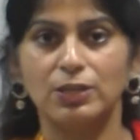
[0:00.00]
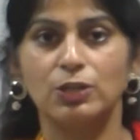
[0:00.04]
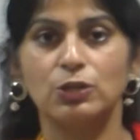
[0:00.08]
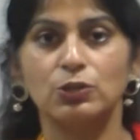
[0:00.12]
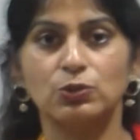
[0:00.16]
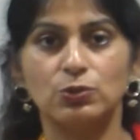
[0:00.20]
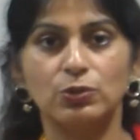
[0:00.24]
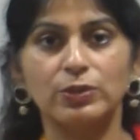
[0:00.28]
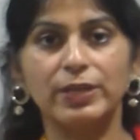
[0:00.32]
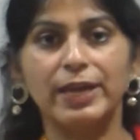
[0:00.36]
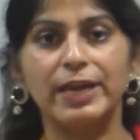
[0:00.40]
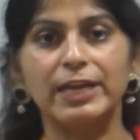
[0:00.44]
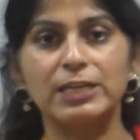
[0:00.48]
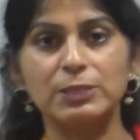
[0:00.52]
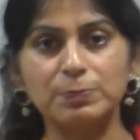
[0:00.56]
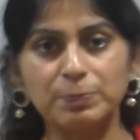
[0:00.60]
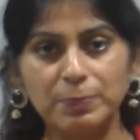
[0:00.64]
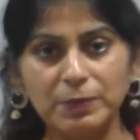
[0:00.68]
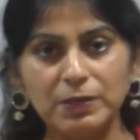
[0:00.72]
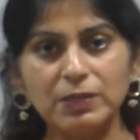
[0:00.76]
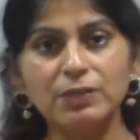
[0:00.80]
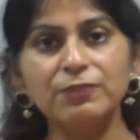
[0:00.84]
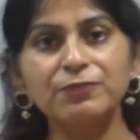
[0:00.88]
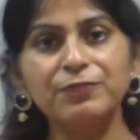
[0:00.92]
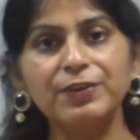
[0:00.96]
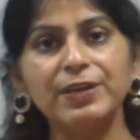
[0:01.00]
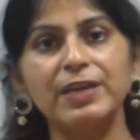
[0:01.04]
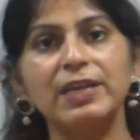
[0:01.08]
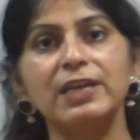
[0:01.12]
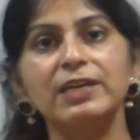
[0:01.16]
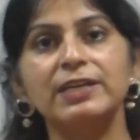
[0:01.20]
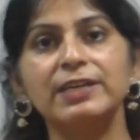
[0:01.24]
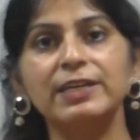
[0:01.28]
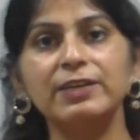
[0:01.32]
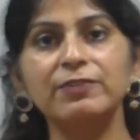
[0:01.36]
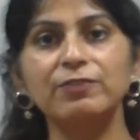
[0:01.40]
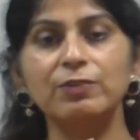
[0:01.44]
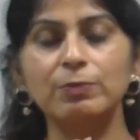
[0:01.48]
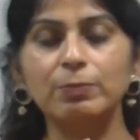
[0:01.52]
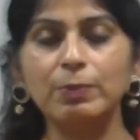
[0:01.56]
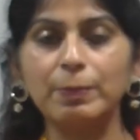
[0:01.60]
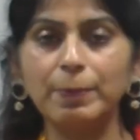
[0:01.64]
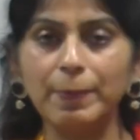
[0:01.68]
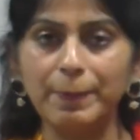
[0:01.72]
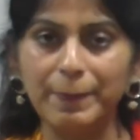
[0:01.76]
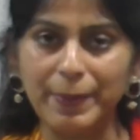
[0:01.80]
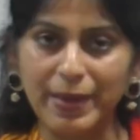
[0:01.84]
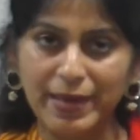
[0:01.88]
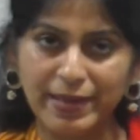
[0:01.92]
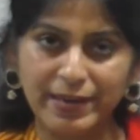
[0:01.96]
So the expert faculty will be
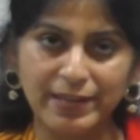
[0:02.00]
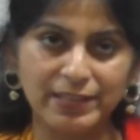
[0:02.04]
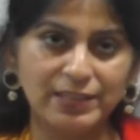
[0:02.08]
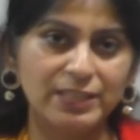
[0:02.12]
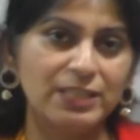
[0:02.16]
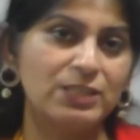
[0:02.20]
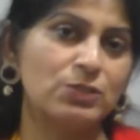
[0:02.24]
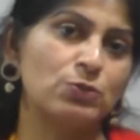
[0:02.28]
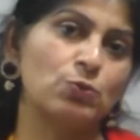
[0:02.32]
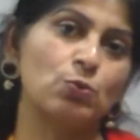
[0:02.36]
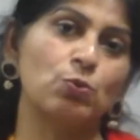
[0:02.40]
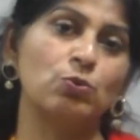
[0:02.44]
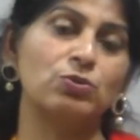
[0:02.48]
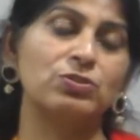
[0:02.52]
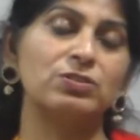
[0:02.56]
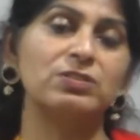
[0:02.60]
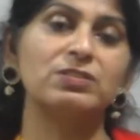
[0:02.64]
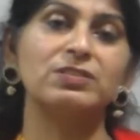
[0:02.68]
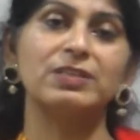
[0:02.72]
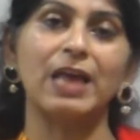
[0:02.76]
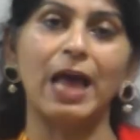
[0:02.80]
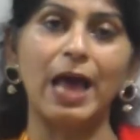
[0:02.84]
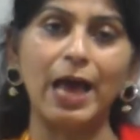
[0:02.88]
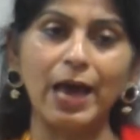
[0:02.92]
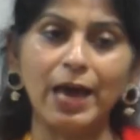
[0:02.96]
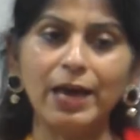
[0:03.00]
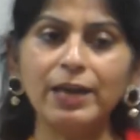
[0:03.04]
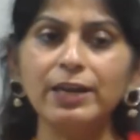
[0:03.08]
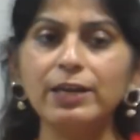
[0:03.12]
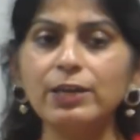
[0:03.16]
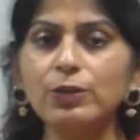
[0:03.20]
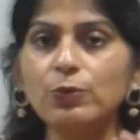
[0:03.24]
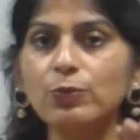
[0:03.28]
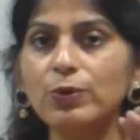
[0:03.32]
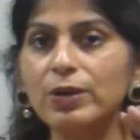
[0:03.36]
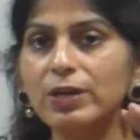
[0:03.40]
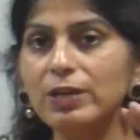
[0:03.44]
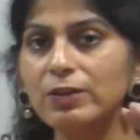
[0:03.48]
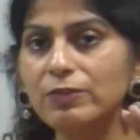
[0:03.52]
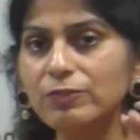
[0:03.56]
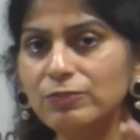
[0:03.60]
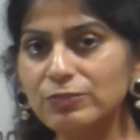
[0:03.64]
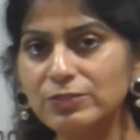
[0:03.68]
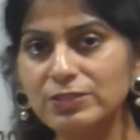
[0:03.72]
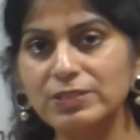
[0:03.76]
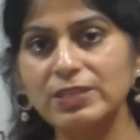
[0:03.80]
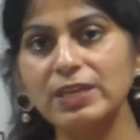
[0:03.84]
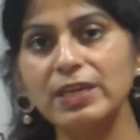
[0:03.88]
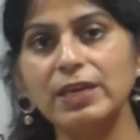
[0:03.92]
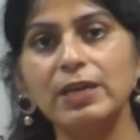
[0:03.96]
preparing these questions and you can
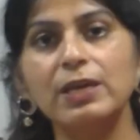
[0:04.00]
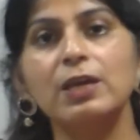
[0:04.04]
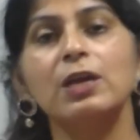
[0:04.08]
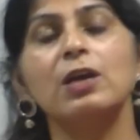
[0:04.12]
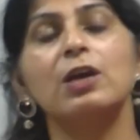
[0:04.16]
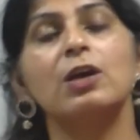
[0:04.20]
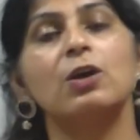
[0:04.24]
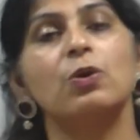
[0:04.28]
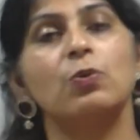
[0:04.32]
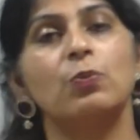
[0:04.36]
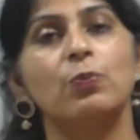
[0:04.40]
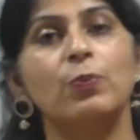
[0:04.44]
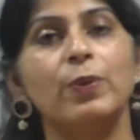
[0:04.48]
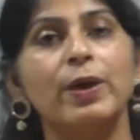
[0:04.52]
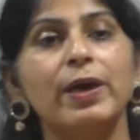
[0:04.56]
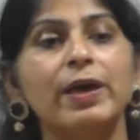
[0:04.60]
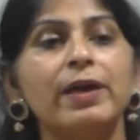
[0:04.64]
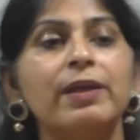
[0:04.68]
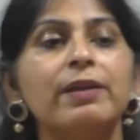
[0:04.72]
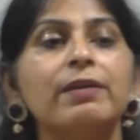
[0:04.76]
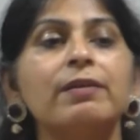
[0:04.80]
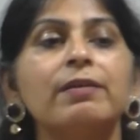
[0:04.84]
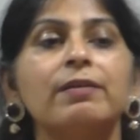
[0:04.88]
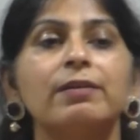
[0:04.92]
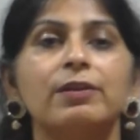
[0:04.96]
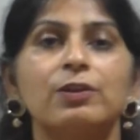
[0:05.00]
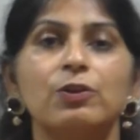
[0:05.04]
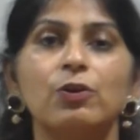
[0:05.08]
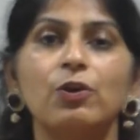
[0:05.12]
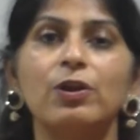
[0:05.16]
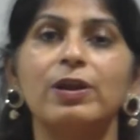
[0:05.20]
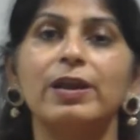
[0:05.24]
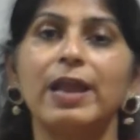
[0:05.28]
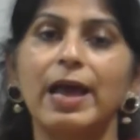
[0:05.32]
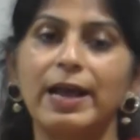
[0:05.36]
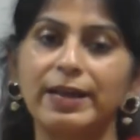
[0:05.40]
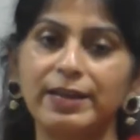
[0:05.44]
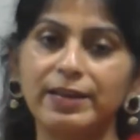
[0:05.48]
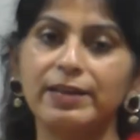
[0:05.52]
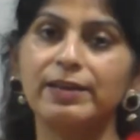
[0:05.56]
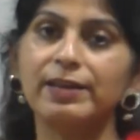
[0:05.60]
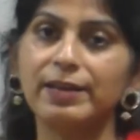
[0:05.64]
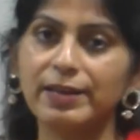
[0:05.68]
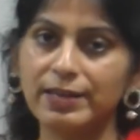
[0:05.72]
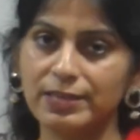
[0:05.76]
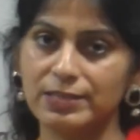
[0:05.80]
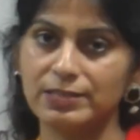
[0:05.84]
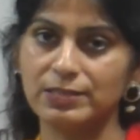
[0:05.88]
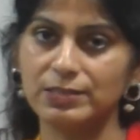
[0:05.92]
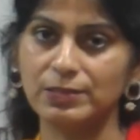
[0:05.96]
see where your lagging
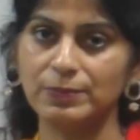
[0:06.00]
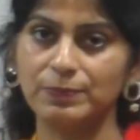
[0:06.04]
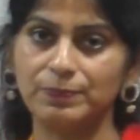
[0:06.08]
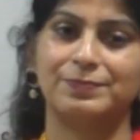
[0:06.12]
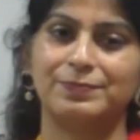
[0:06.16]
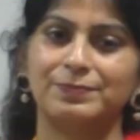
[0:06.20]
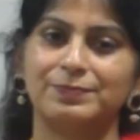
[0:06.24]
is.